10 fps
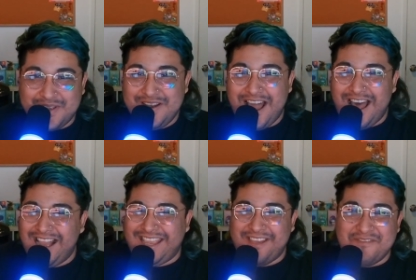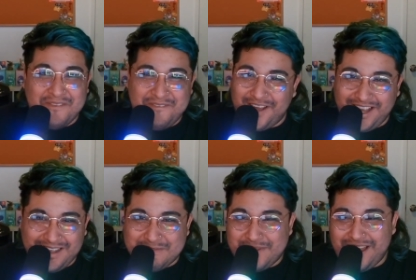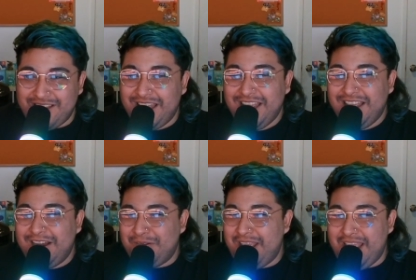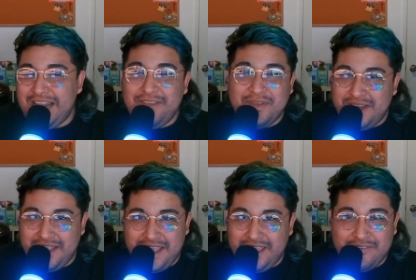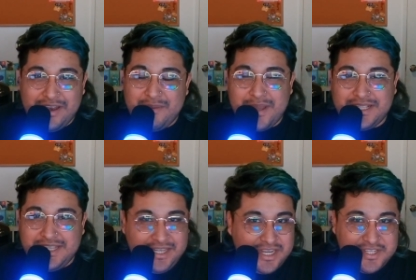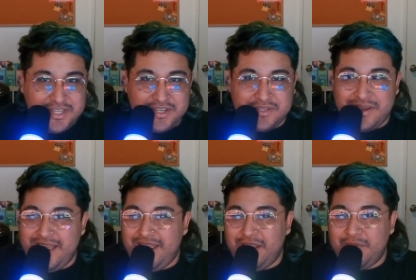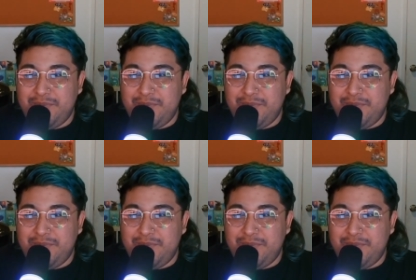do not give a fuck about, right? And even in, eh, even in my teenage years, right?